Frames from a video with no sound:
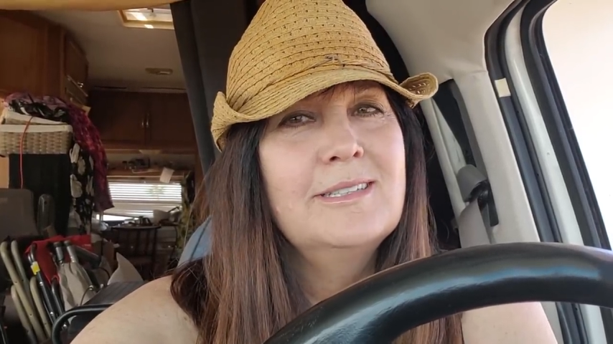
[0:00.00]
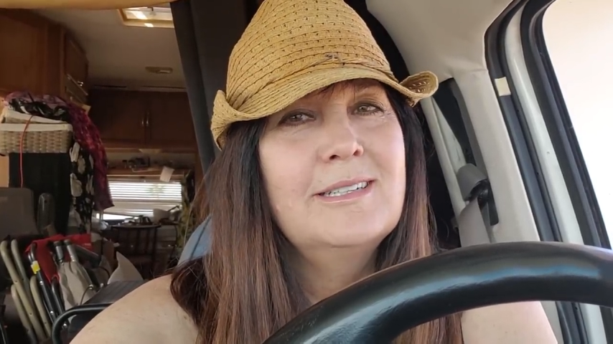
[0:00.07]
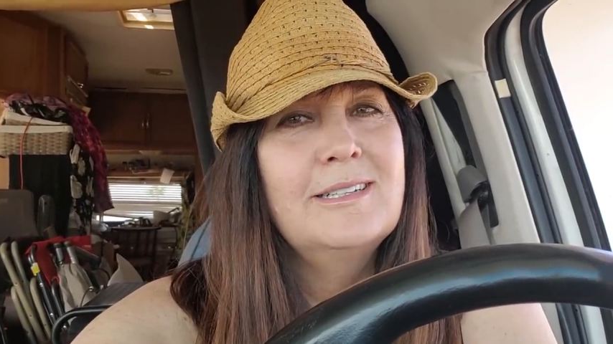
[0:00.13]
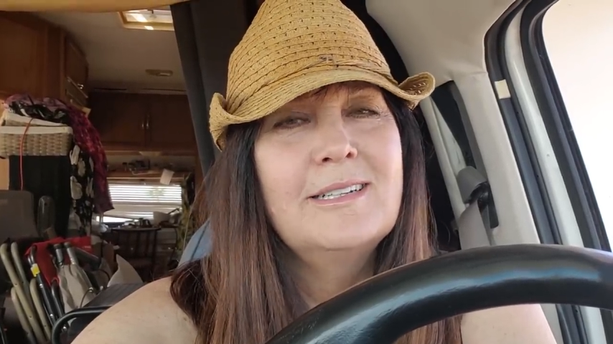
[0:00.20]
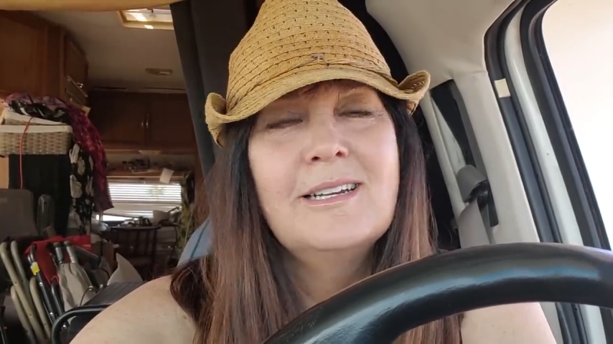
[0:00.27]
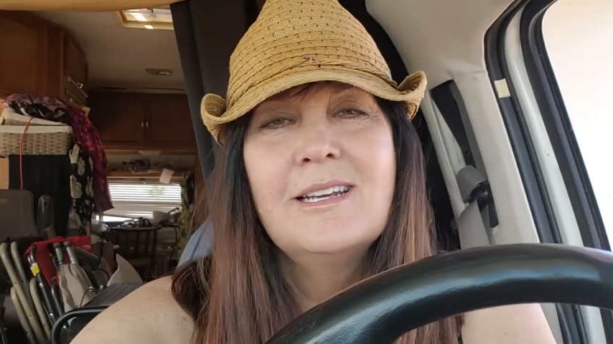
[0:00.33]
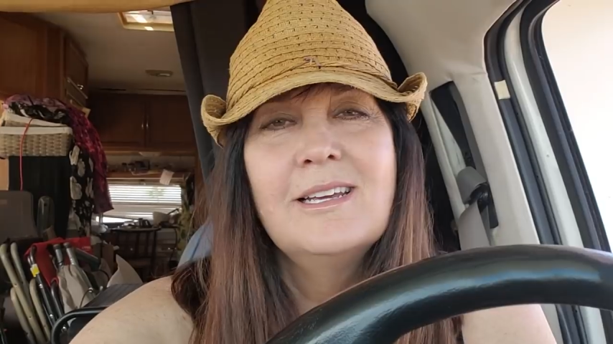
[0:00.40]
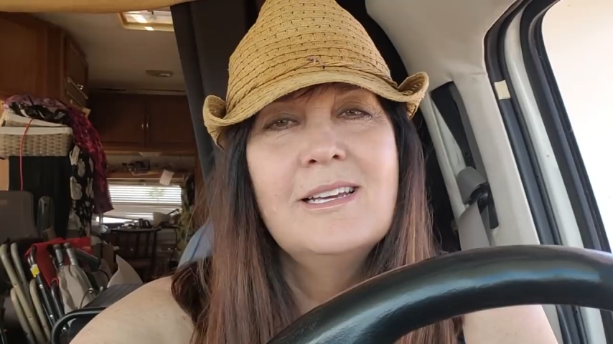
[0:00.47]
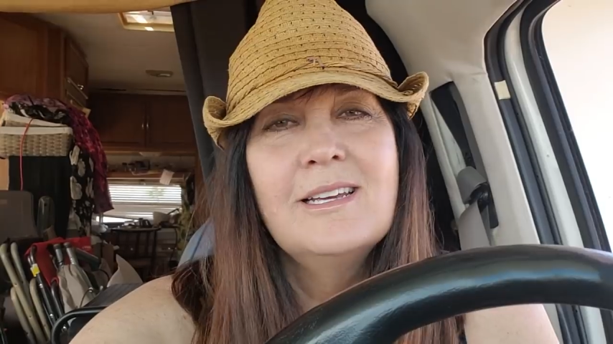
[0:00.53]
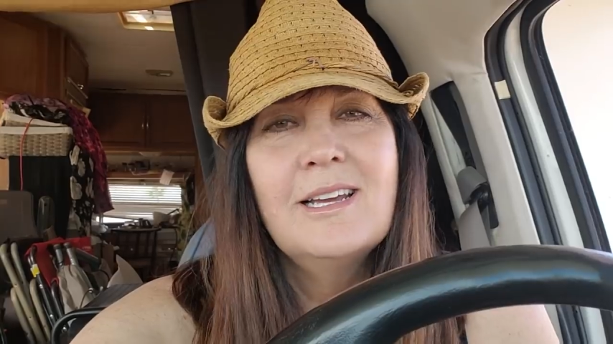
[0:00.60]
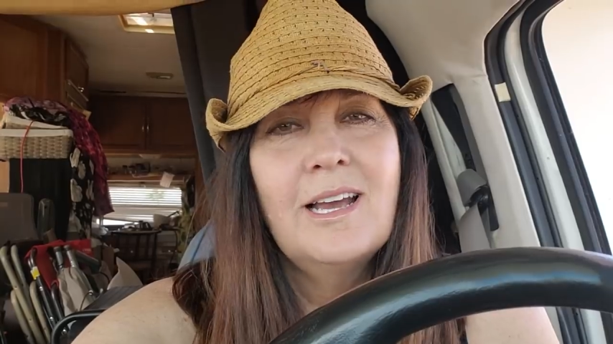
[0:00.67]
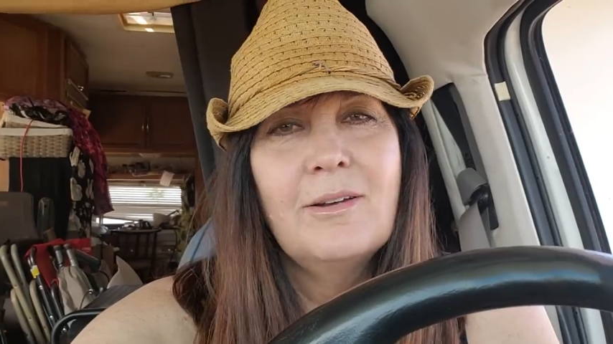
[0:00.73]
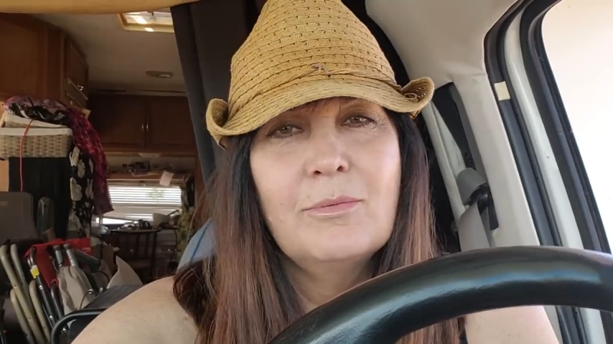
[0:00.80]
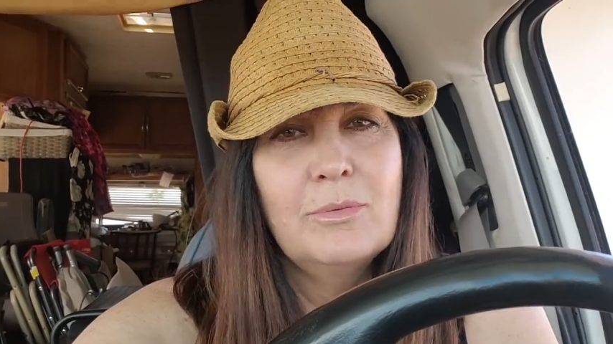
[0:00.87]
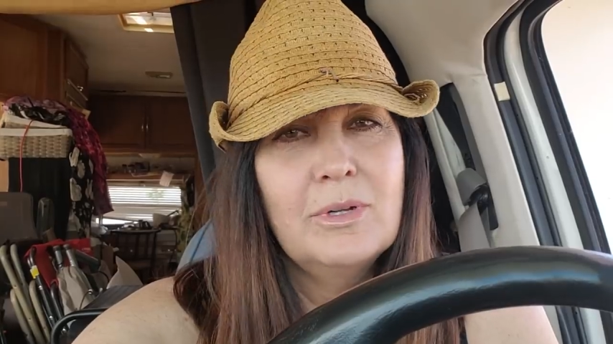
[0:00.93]
And
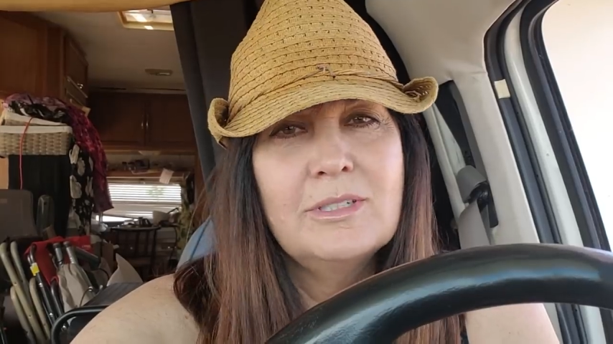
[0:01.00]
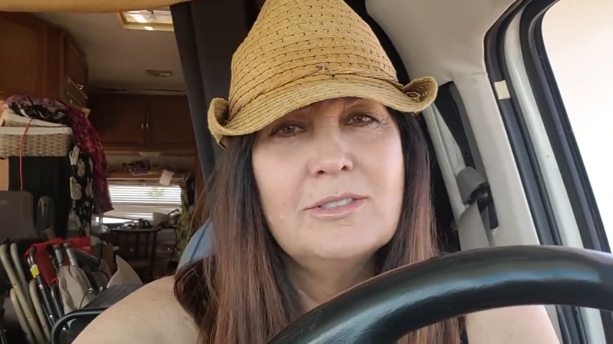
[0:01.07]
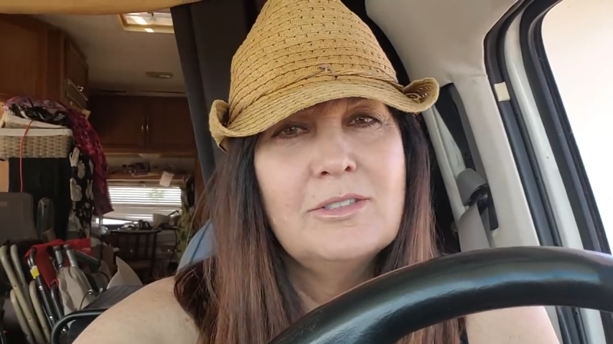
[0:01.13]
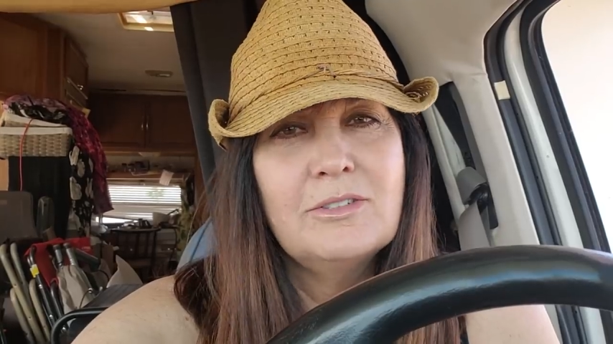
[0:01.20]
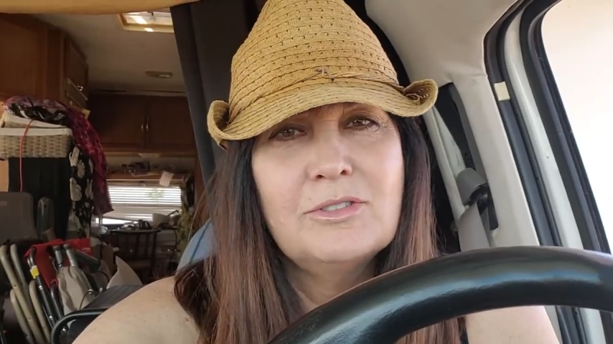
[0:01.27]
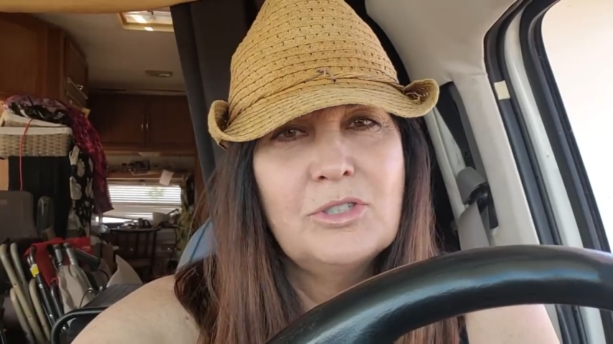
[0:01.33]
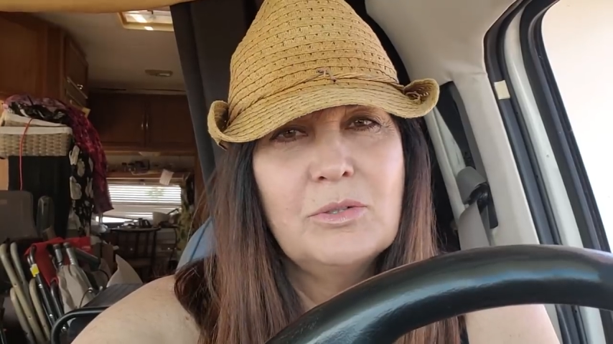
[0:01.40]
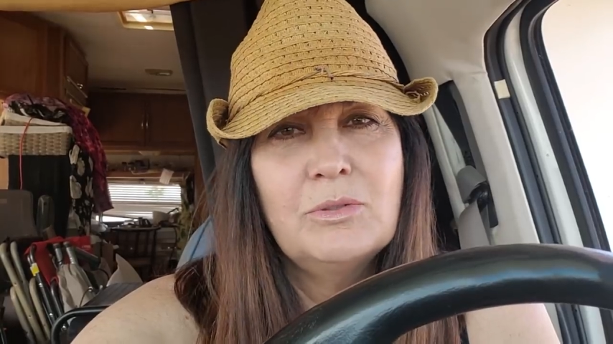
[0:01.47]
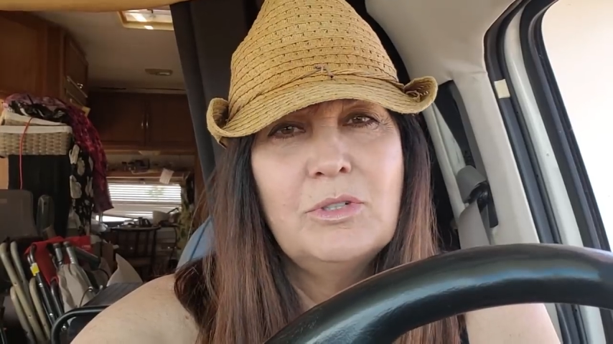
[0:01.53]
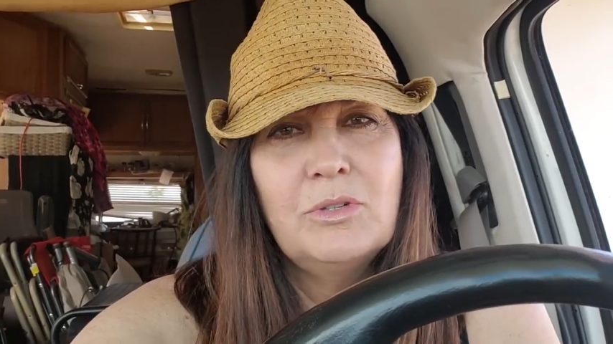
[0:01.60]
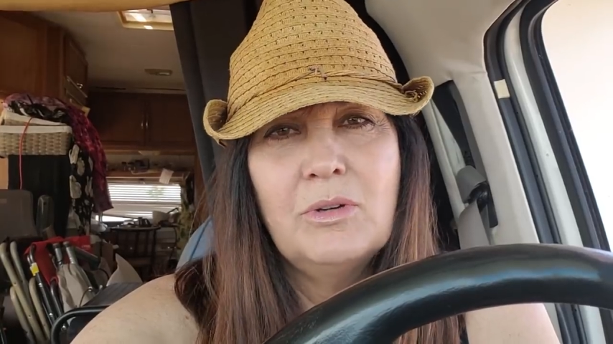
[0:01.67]
I want to start showing